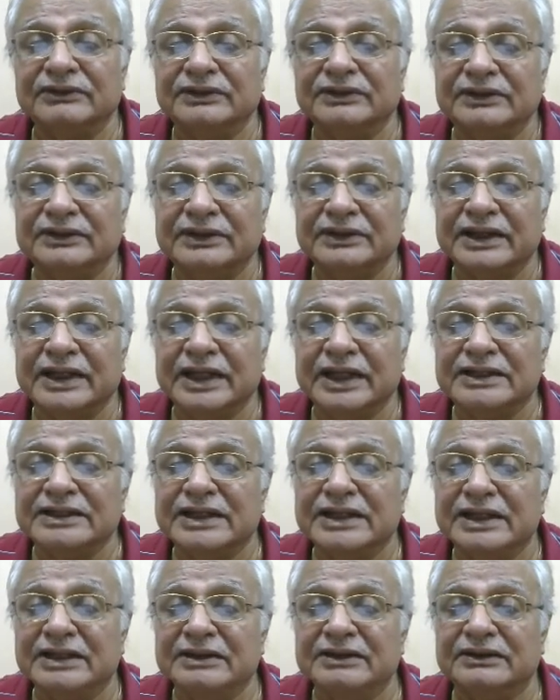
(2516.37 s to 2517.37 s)
get
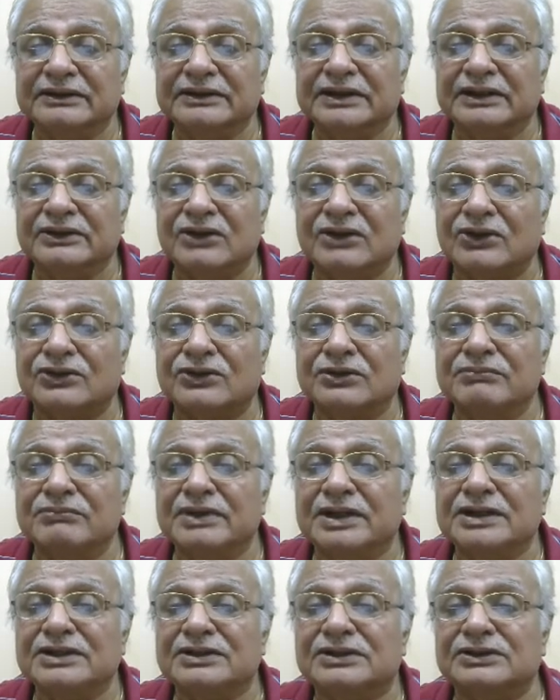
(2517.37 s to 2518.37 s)
the
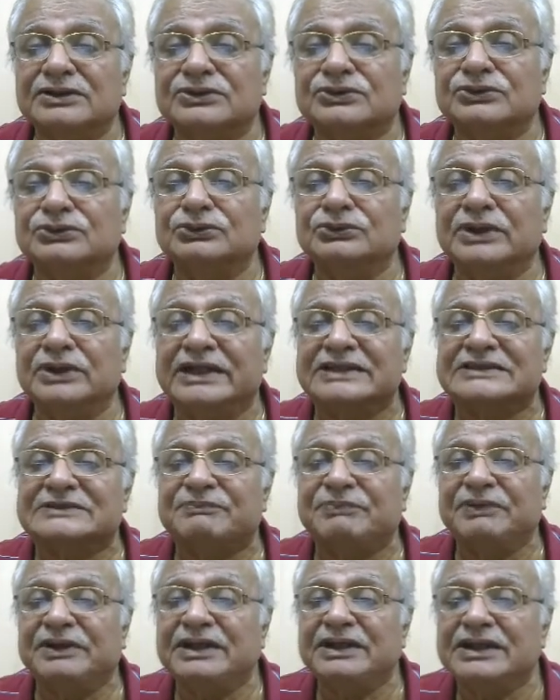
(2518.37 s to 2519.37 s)
document to
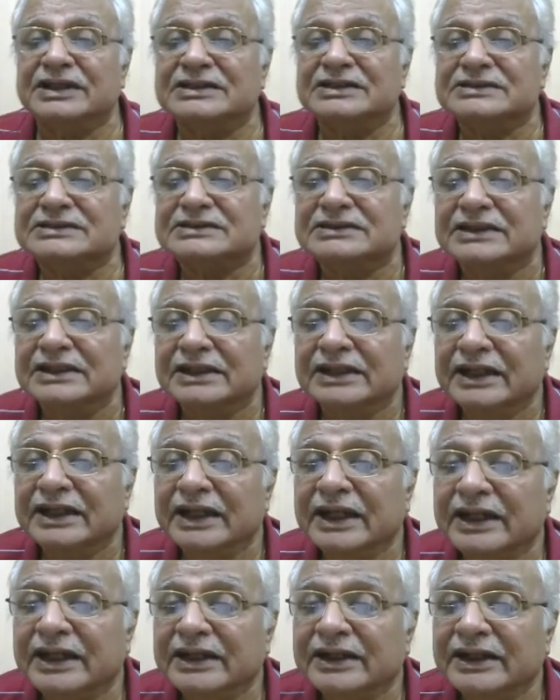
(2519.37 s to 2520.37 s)
experience
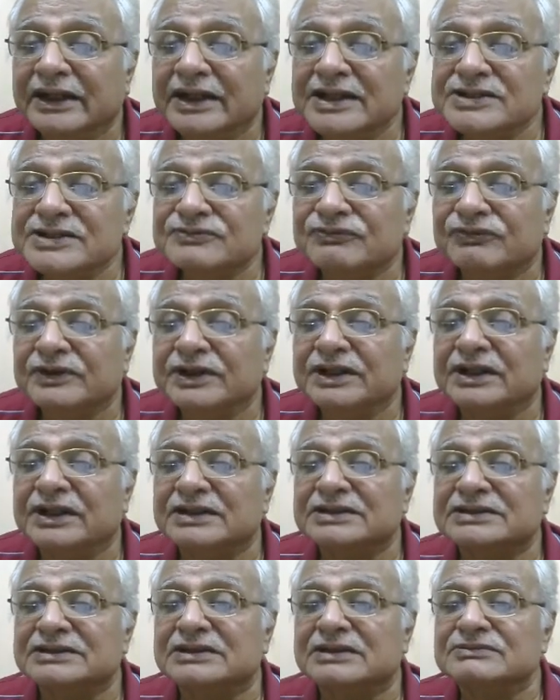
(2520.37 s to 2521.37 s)
a glitch-free
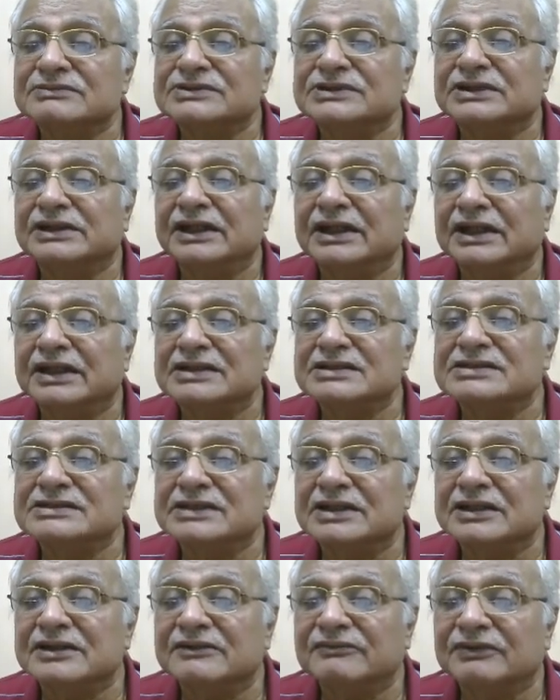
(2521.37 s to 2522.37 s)
customs clearance
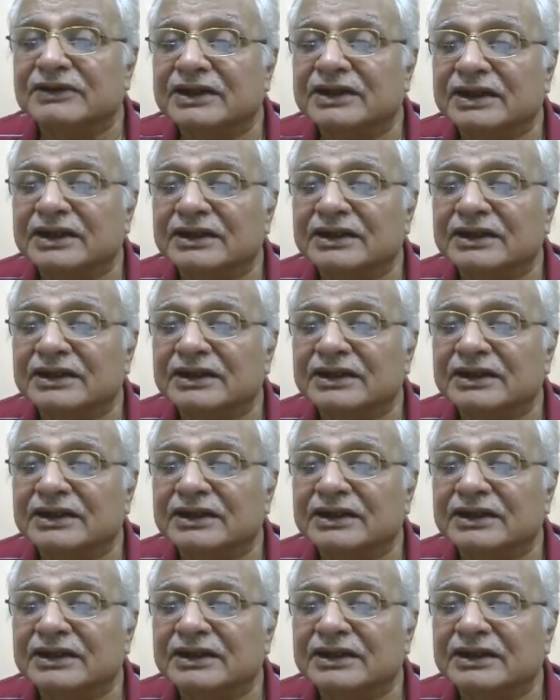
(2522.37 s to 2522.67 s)
certificate